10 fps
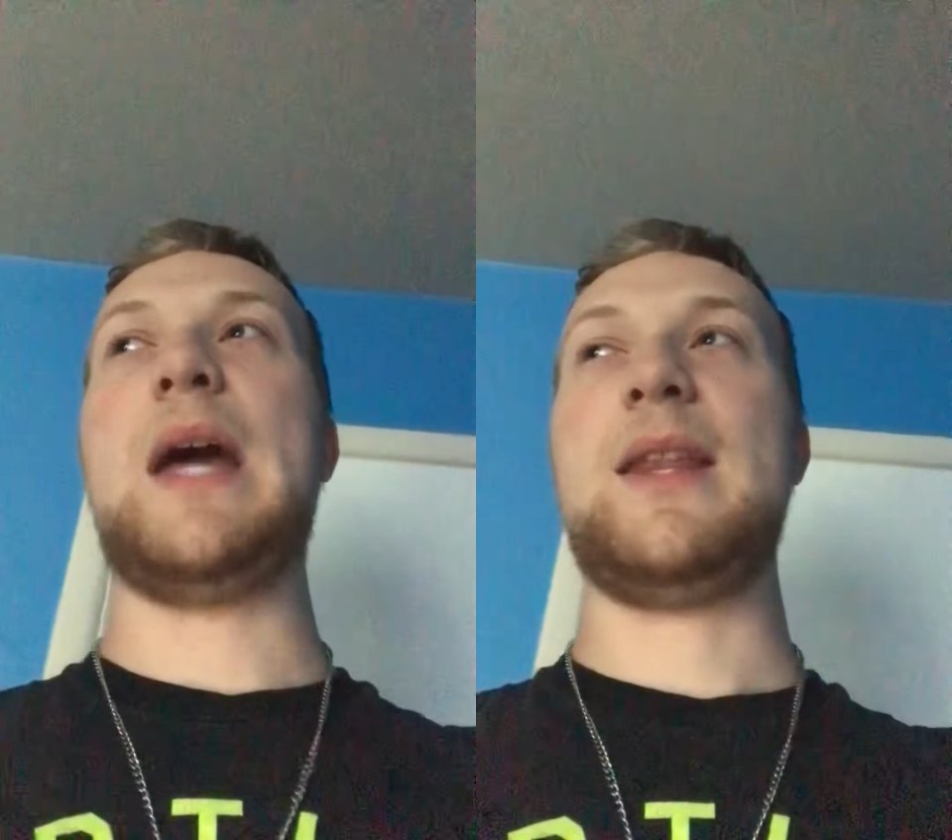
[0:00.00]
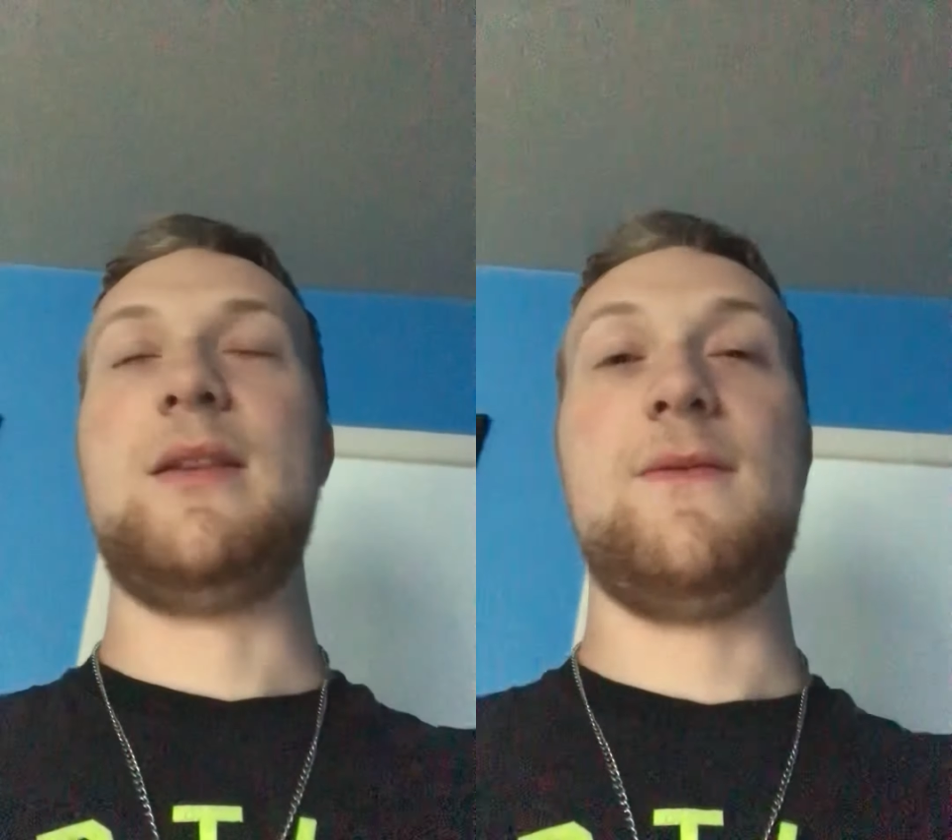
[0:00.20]

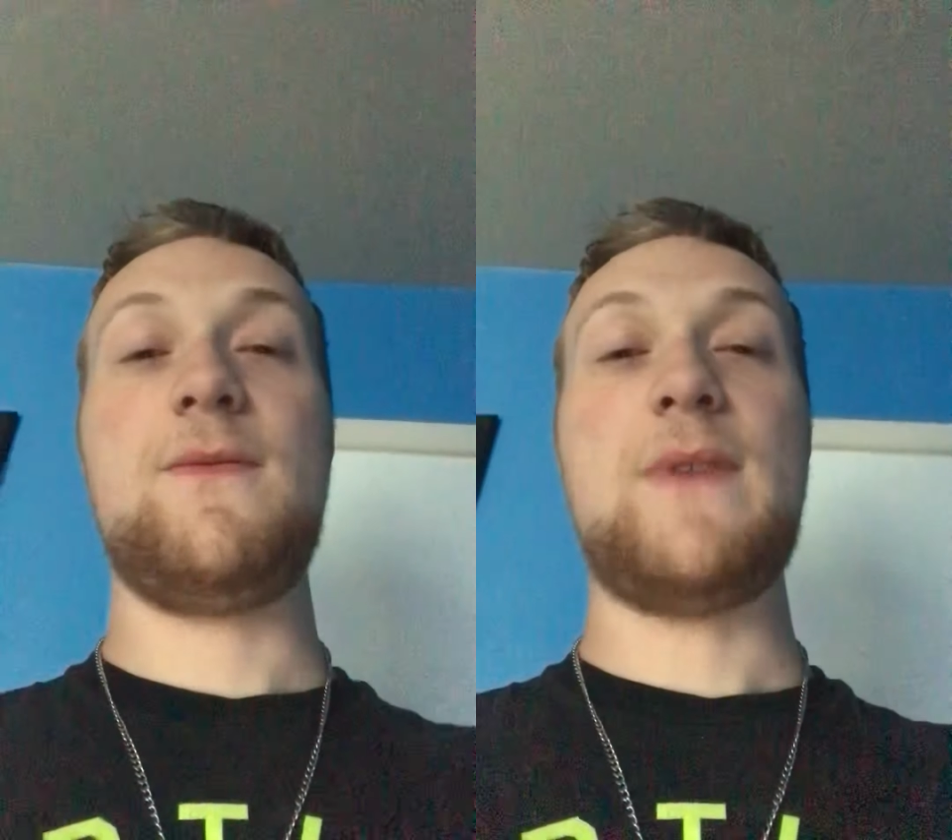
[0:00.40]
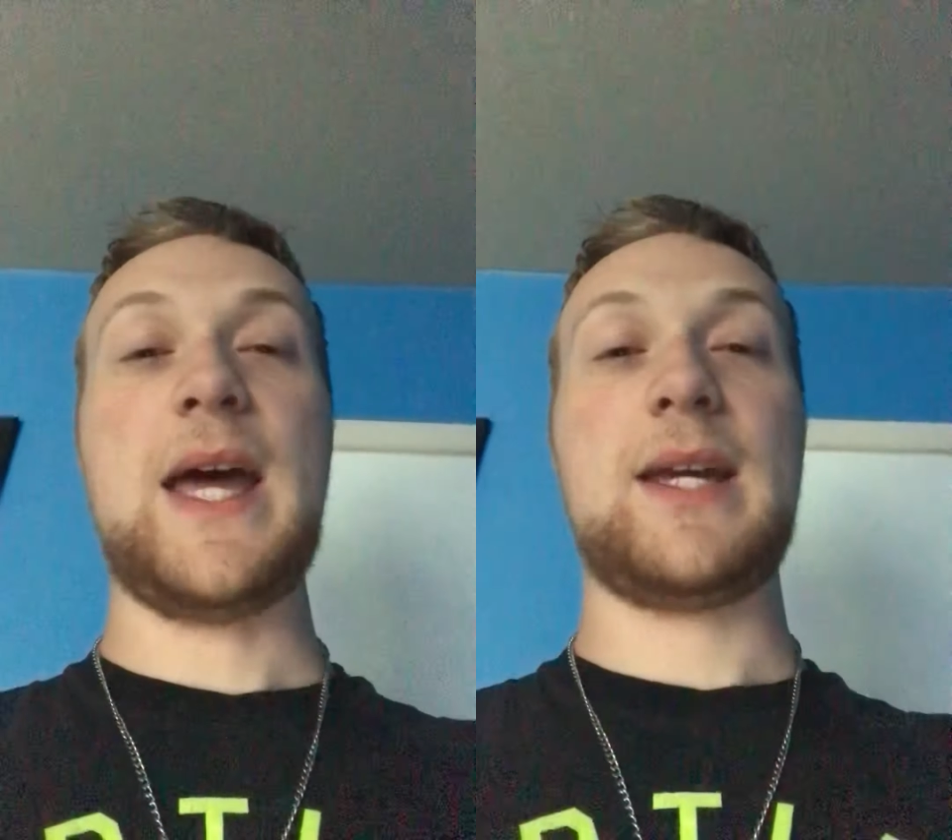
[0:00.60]
get
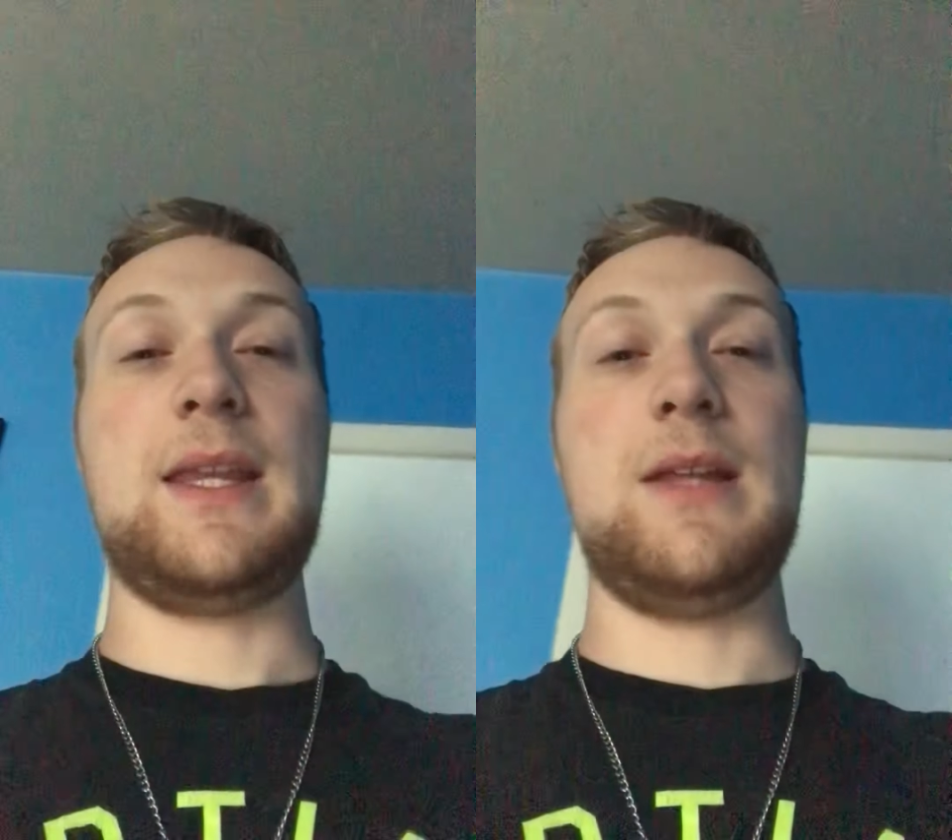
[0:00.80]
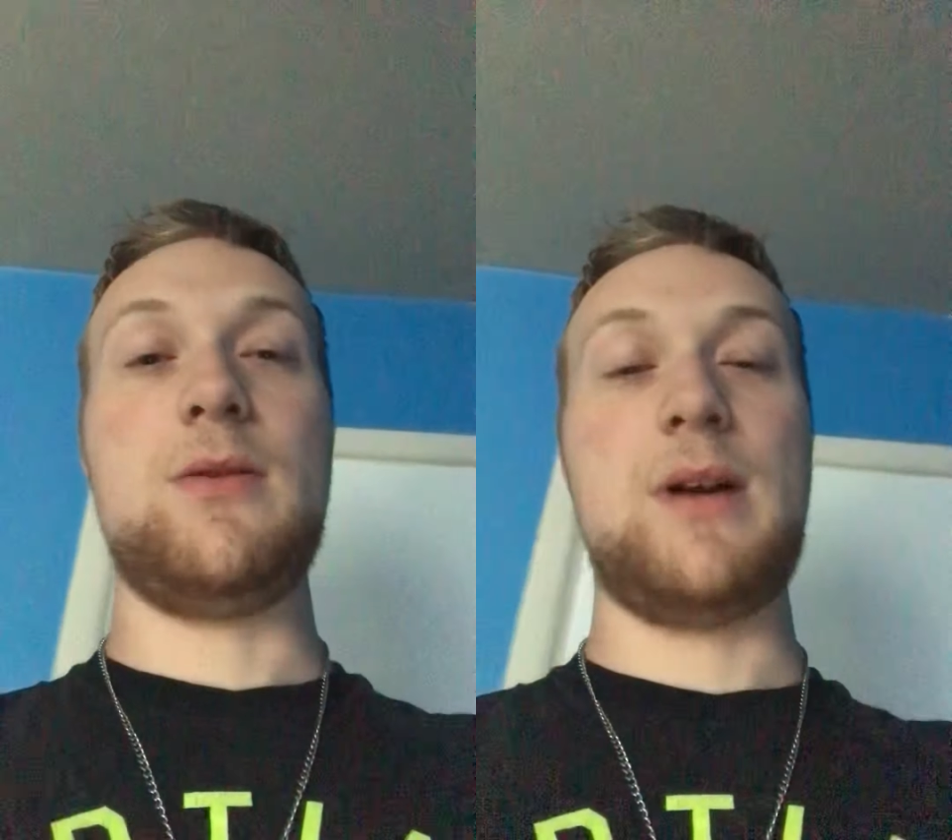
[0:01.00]

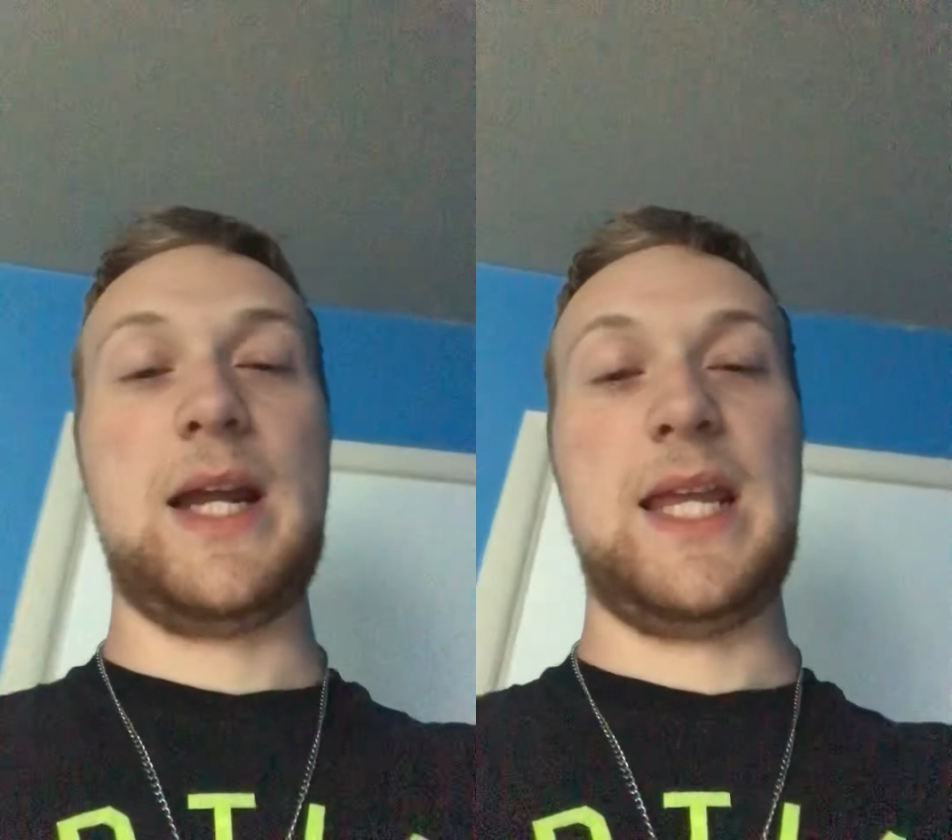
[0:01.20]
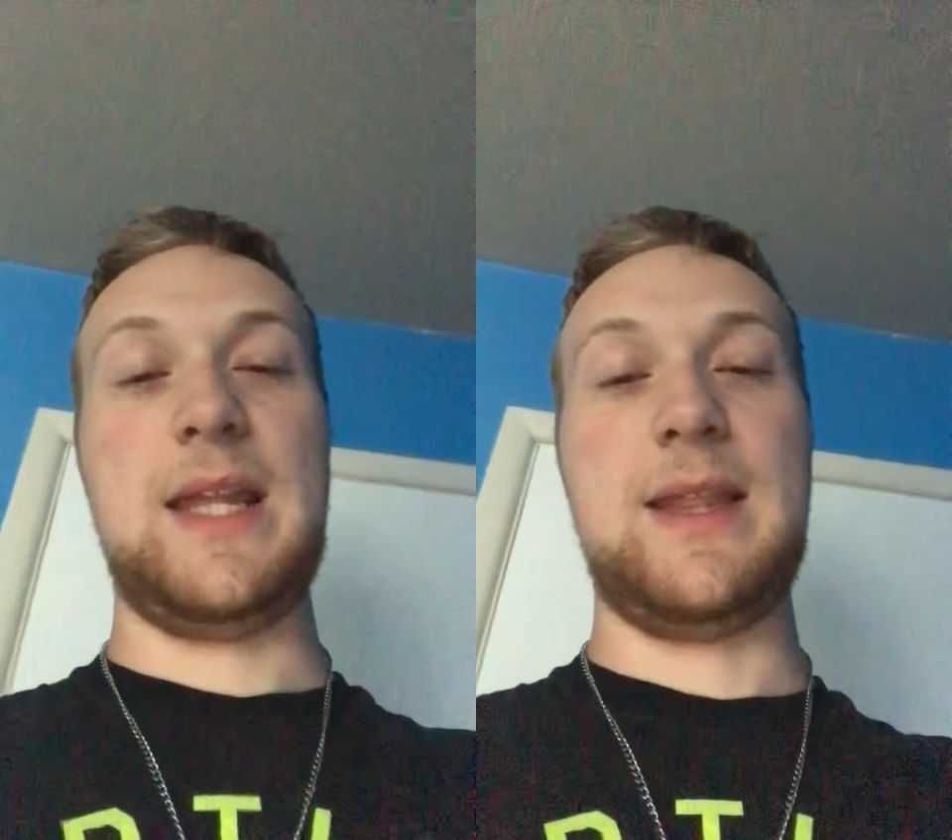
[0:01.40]
infected or
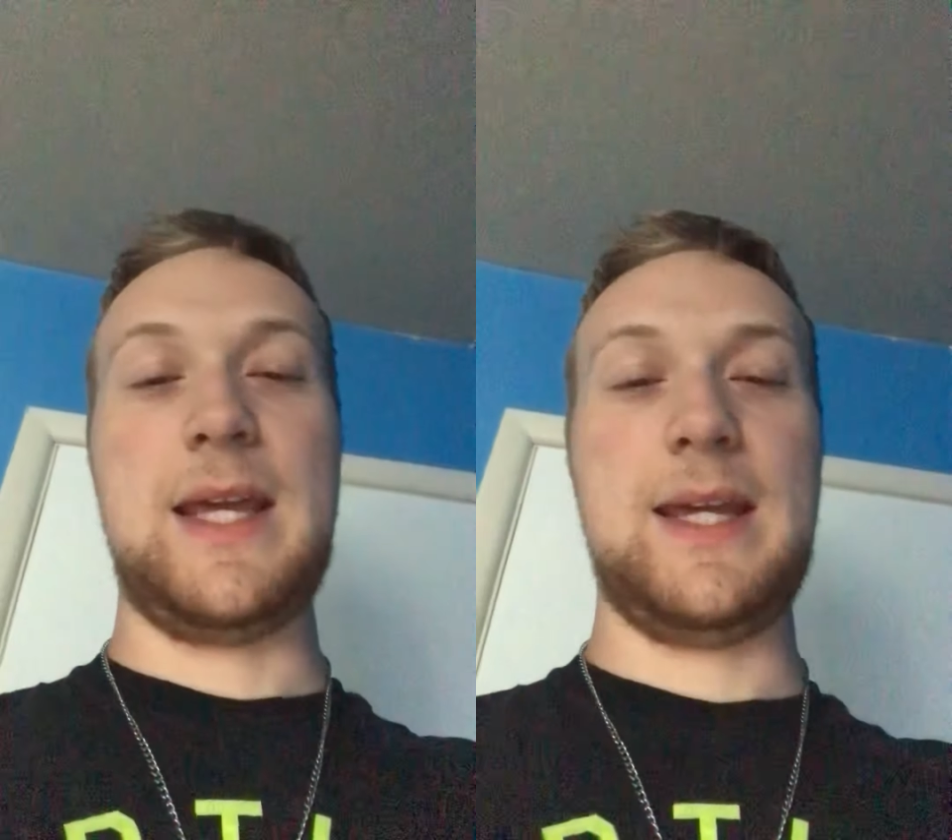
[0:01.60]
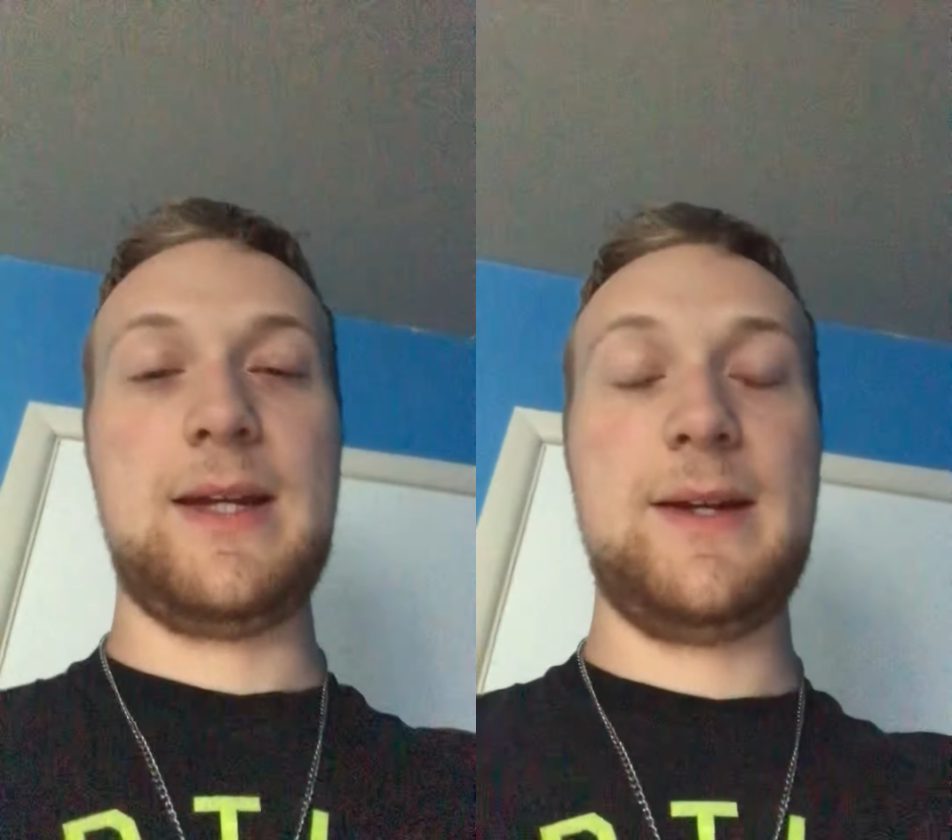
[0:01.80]

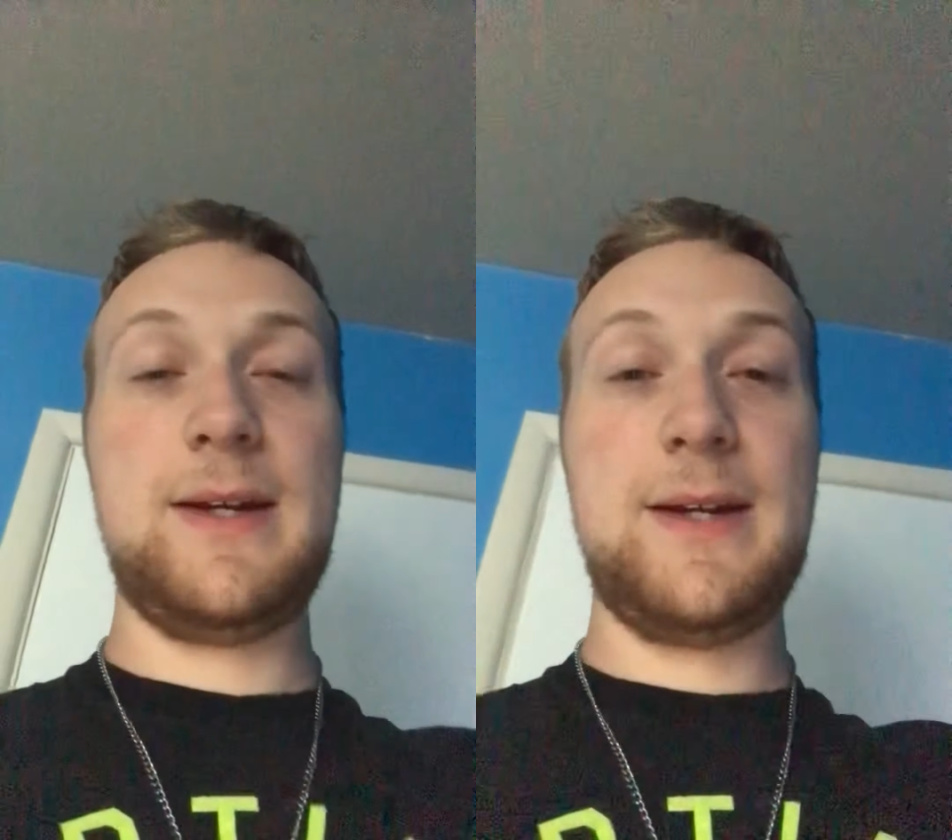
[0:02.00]
anything.